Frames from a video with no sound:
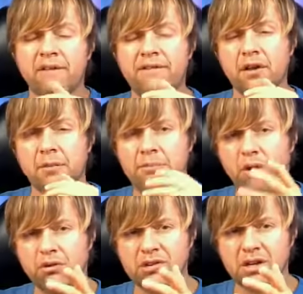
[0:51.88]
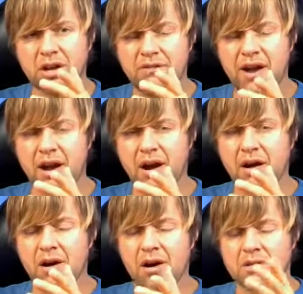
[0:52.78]
you feel the pulsing of
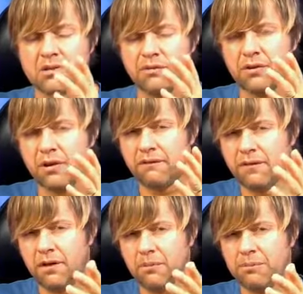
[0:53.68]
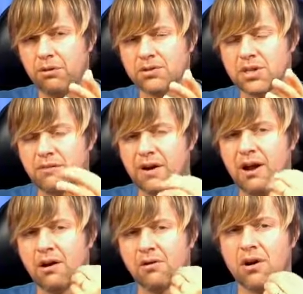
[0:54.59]
air. So if you can feel a pulsing
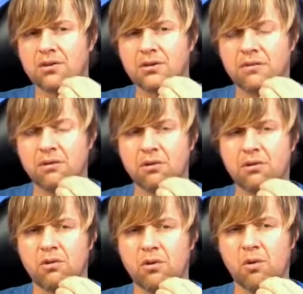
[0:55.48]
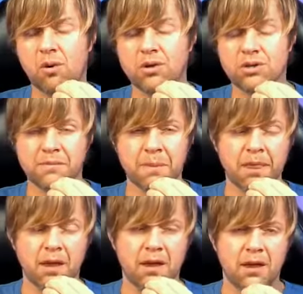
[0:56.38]
of air across your vocal cords,
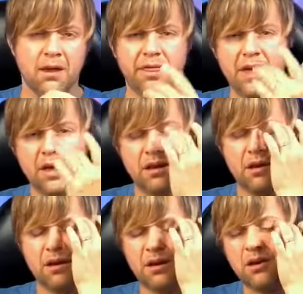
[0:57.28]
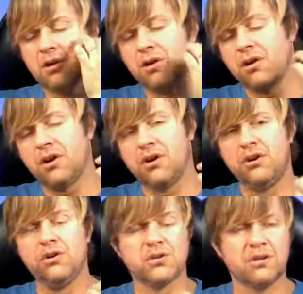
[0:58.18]
then you're
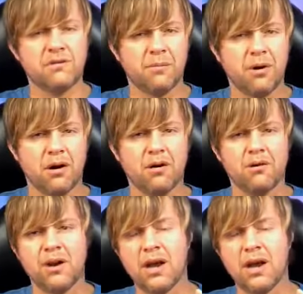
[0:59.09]
using vibrato.